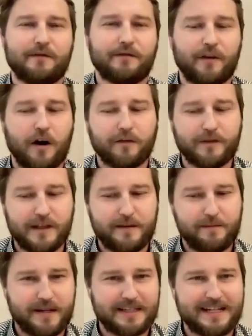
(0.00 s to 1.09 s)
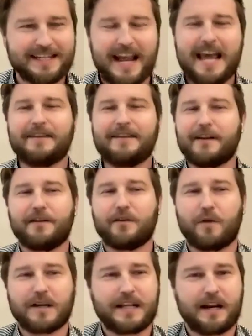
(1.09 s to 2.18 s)
involved in the business, even if it
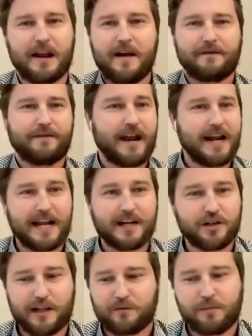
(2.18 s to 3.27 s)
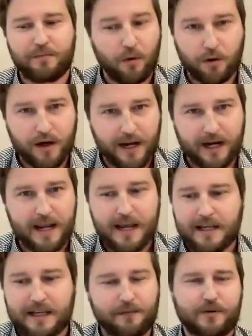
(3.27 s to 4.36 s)
wasn't financially reporting.
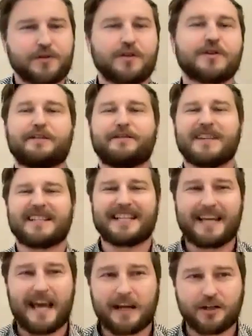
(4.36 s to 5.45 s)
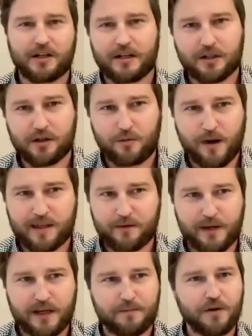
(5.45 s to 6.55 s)
It, there was no sophistication to the way that
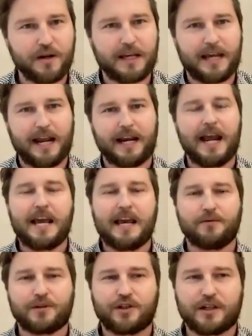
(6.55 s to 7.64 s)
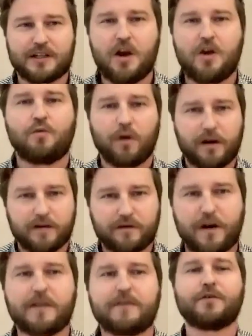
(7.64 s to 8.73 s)
we communicated. It was just, we're in
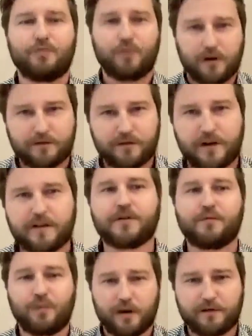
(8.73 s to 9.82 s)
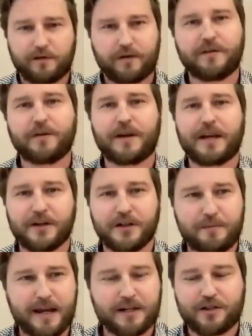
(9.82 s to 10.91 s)
front of you, we're in front of you, we're in front of you, here's
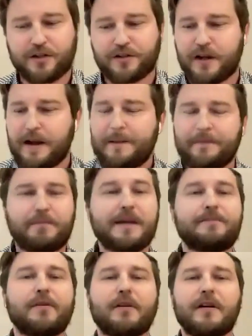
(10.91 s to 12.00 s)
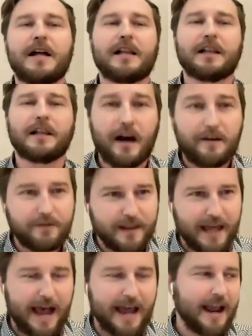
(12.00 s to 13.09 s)
pictures. People loved
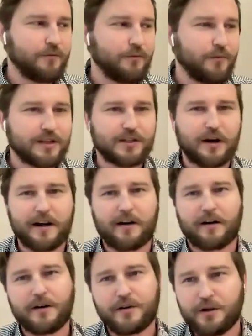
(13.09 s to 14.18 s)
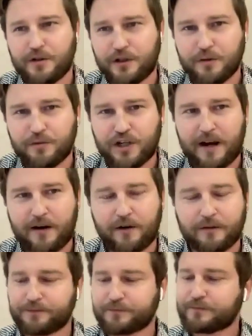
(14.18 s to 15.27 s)
that. And we started our own YouTube channel